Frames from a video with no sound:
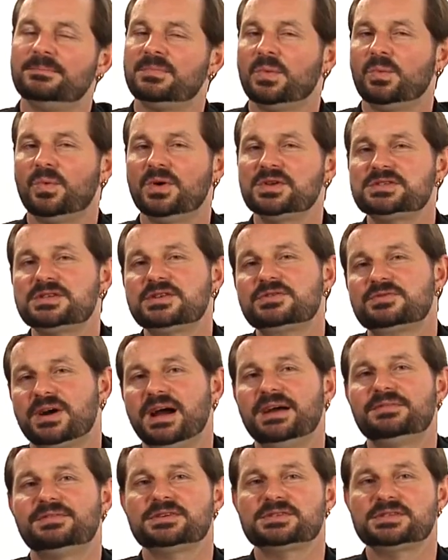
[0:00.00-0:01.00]
Once the
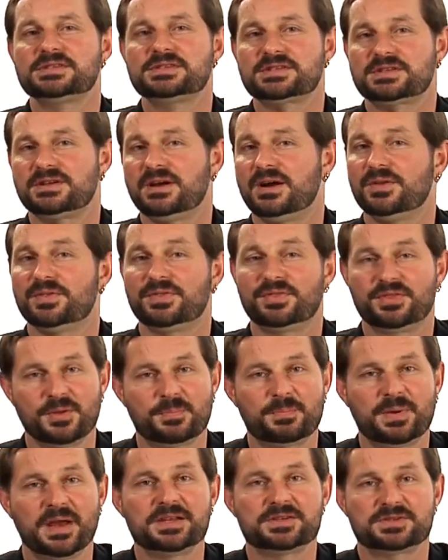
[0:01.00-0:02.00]
driver is installed, the
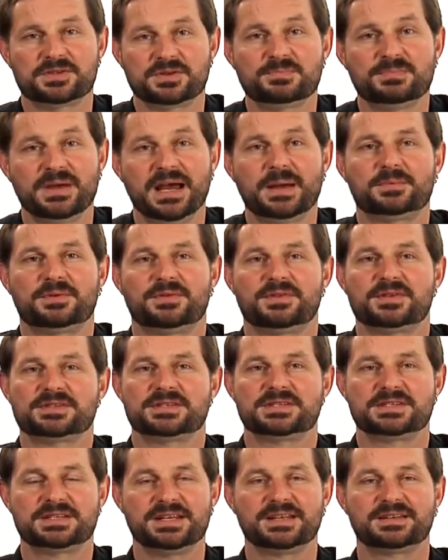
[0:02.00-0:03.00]
pen should map to the
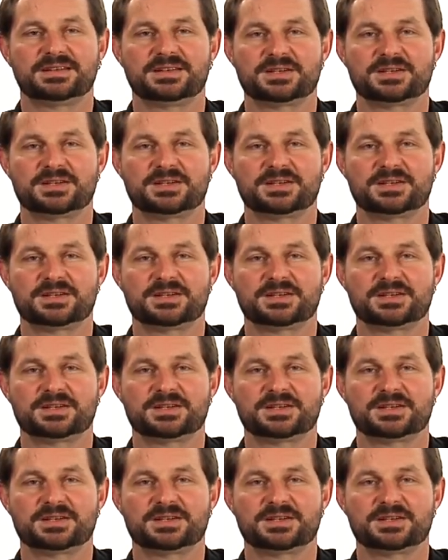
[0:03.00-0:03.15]
Cintiq